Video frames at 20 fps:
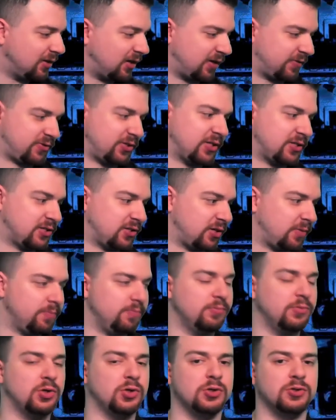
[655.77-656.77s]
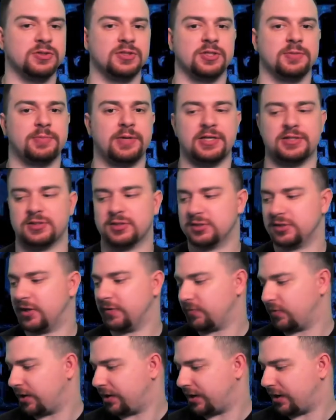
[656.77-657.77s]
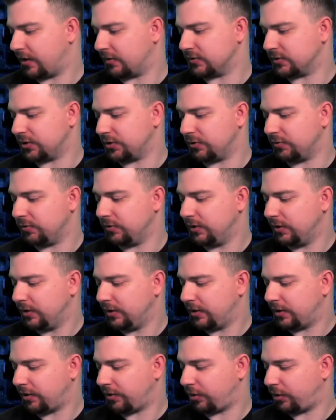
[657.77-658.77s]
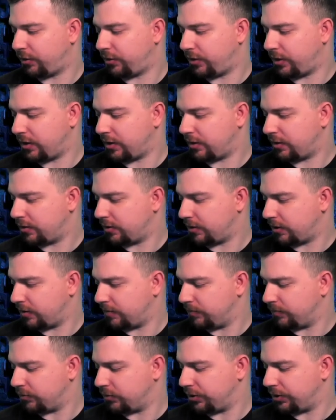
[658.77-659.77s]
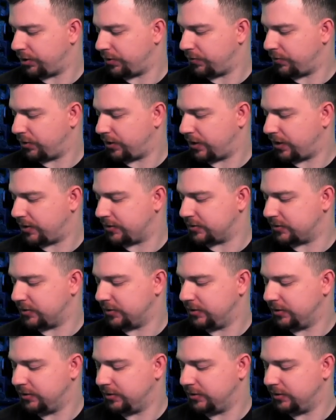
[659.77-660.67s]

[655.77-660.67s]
I've touched on most of the basic stuff right now, so I think I'm pretty good with that.